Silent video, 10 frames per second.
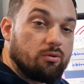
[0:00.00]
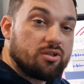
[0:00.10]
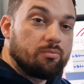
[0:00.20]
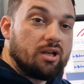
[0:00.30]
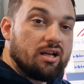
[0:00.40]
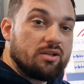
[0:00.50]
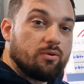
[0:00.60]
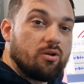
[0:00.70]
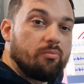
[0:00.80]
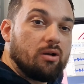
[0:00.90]
What's up
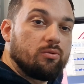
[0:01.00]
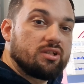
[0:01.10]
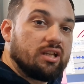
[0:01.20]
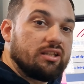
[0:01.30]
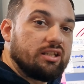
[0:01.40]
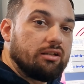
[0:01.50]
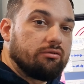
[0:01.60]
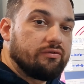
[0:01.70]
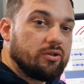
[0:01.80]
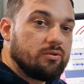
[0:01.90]
guys, welcome back once again to
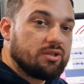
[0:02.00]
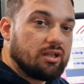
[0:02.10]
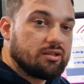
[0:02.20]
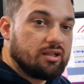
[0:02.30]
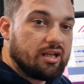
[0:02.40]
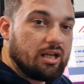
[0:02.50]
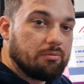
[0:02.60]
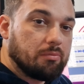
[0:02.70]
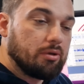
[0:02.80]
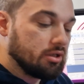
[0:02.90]
the reviews. Today
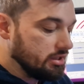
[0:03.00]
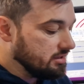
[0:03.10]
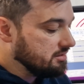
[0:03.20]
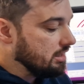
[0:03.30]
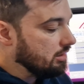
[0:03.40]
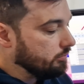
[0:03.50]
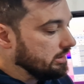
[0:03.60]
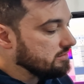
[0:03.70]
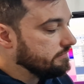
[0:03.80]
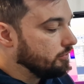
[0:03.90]
I'm going to be looking at the Silent
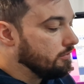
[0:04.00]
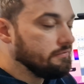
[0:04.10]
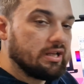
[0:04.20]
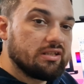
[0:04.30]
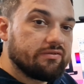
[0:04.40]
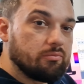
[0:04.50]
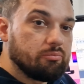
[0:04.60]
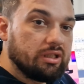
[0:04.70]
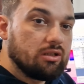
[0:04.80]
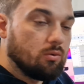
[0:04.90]
Wings 4 fans
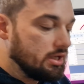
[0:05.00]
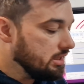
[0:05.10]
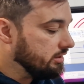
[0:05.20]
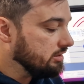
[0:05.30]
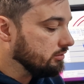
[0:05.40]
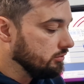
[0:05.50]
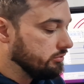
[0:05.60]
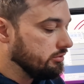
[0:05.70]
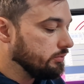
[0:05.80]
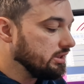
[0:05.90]
from Be Quiet. These are
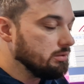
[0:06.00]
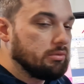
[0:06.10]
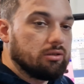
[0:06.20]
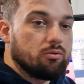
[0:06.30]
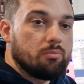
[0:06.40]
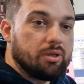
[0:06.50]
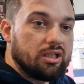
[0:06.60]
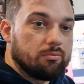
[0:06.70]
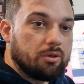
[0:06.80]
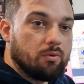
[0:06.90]
120mm
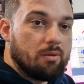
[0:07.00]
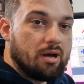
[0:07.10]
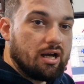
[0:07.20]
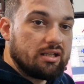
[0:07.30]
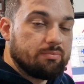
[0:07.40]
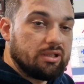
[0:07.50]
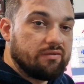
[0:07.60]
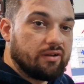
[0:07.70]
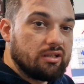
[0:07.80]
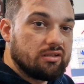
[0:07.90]
PWM high
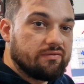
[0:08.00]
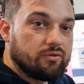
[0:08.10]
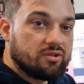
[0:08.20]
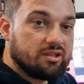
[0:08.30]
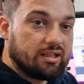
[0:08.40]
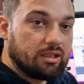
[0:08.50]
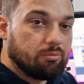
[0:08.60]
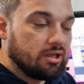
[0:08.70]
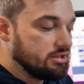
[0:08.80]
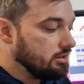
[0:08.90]
speed fans for
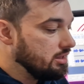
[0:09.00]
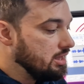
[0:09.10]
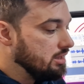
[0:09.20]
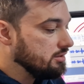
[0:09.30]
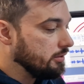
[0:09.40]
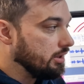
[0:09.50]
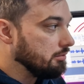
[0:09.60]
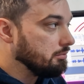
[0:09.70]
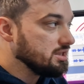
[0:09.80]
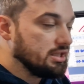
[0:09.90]
static pressure. So
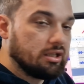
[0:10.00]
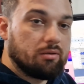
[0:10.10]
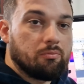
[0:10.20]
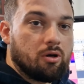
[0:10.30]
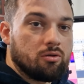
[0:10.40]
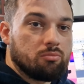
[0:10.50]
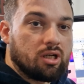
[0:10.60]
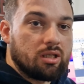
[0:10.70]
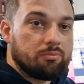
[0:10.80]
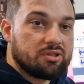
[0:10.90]
I'm going to be sticking them on
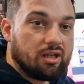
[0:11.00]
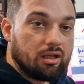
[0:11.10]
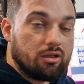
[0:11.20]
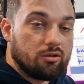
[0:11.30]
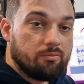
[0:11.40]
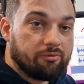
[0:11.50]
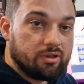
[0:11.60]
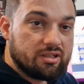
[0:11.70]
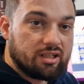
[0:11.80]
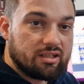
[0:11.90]
my Silent Loop
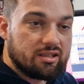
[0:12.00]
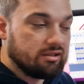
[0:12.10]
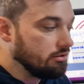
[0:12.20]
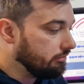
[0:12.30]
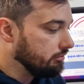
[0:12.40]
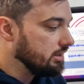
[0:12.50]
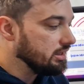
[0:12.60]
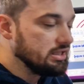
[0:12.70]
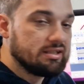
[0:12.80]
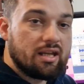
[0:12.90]
360. I've got 3
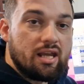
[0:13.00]
of these